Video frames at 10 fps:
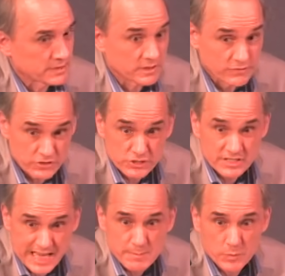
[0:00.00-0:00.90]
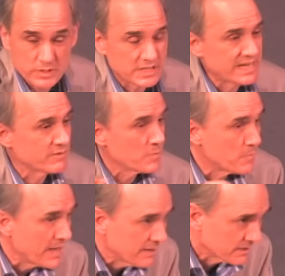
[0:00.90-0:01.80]
but Confucius came up with an even
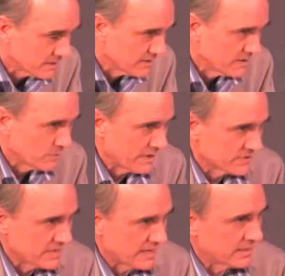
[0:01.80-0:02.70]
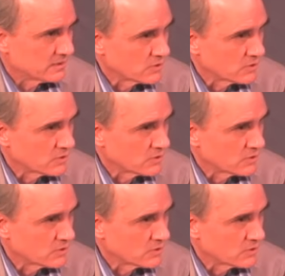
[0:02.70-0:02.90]
better way of saying it: